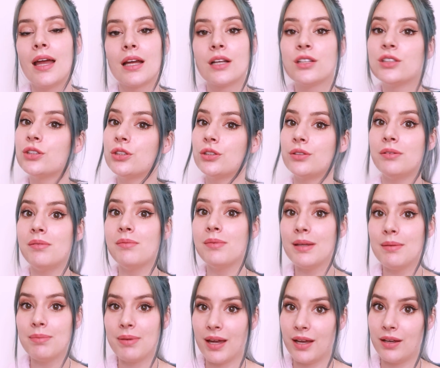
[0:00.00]

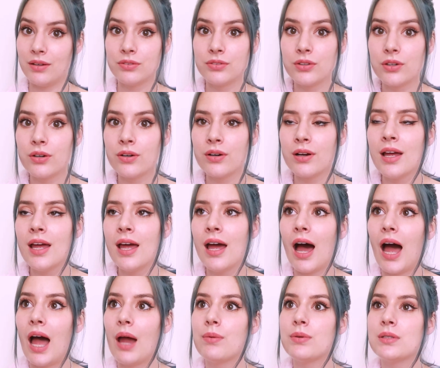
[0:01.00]
extremely painful.
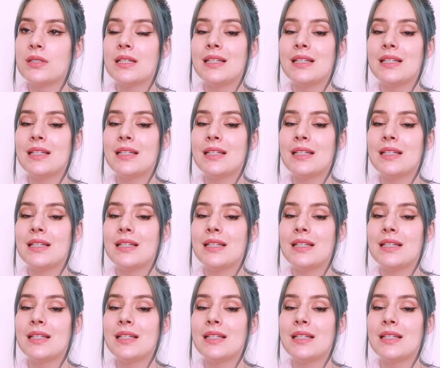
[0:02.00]
I was